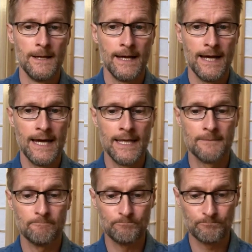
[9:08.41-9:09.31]
And
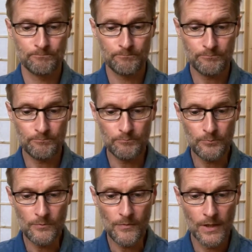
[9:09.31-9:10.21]

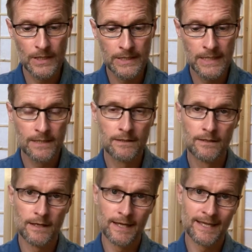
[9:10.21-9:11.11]
then
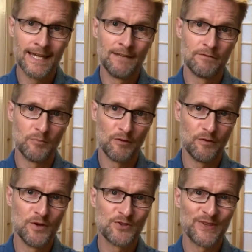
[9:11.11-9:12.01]
again, from the
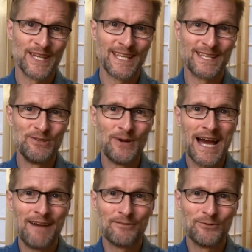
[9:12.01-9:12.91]
first thing, you
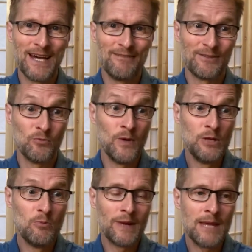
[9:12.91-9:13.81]
have to, when
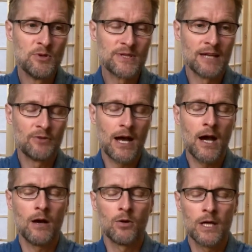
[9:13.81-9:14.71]
you blame yourself,
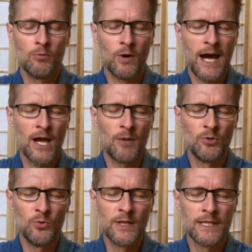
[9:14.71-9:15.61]
okay, why I'm
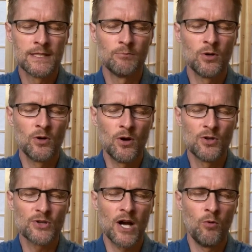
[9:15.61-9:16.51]
doing this?
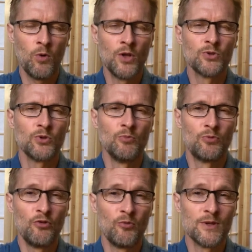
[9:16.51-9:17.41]
Because I want to
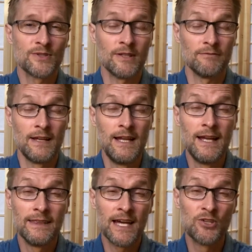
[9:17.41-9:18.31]
improve myself.
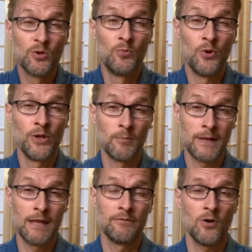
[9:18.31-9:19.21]
That's your burning
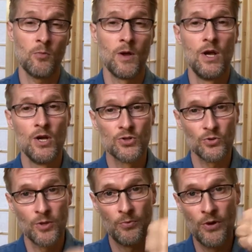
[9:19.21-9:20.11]
platform. So
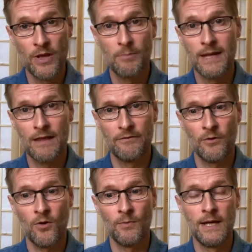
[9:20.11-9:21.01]
the burning
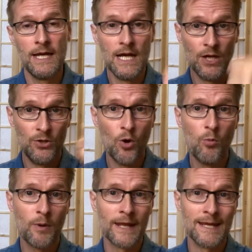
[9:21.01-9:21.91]
platform, no
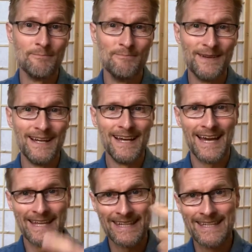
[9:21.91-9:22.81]
blame,
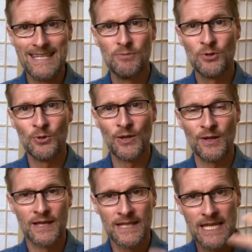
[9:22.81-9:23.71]
and keep going,
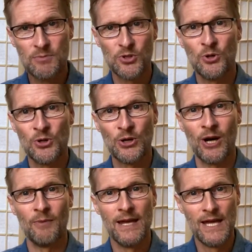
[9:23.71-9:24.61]
keep showing
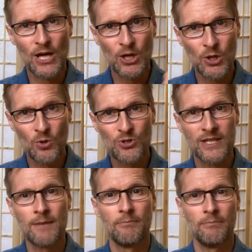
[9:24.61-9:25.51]
up, go
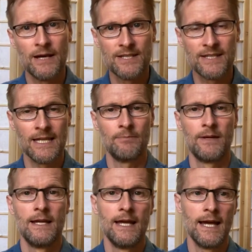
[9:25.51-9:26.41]
step by step,
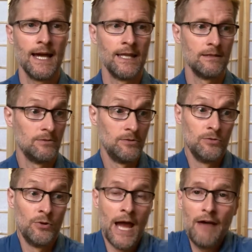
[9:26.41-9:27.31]
and
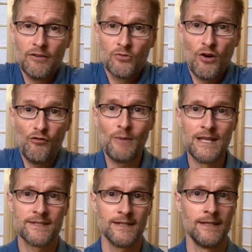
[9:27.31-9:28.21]
you have a growth
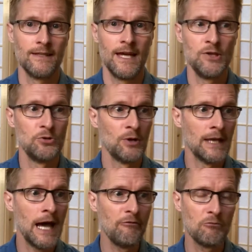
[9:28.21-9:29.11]
mindset, and your
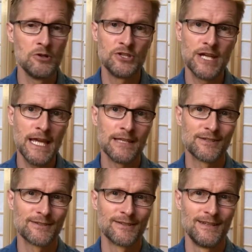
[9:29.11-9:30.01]
life will
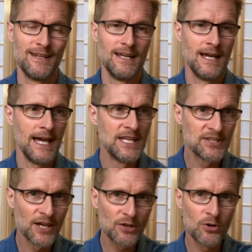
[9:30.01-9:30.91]
change. And it's
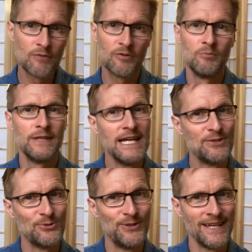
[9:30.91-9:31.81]
not going from day
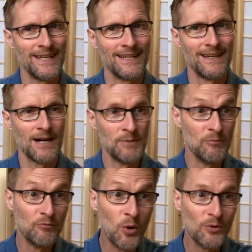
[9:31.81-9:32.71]
to day. I
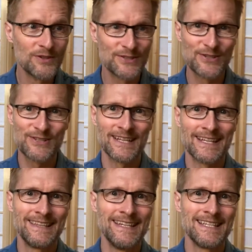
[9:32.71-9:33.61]
mean, it's just
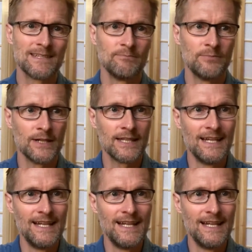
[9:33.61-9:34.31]
like this, but